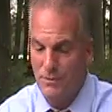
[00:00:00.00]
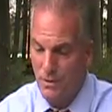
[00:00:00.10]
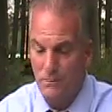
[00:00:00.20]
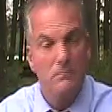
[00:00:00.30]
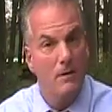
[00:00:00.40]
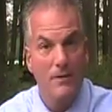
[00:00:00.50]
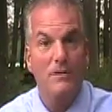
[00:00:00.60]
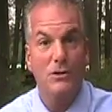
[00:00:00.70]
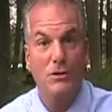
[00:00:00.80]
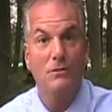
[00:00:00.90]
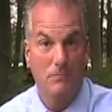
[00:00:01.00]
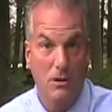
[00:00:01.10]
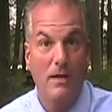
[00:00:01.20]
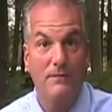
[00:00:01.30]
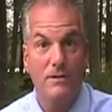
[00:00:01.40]
So there's a good
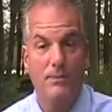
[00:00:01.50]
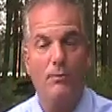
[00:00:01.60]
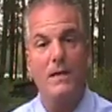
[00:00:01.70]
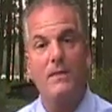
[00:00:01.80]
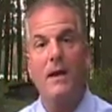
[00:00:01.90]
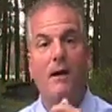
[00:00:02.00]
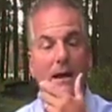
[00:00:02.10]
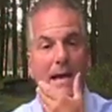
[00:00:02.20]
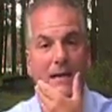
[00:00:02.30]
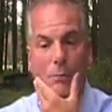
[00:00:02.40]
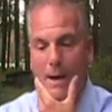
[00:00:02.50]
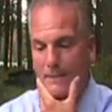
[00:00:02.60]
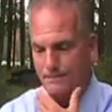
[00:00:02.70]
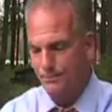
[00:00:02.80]
life tip right there. Anyway,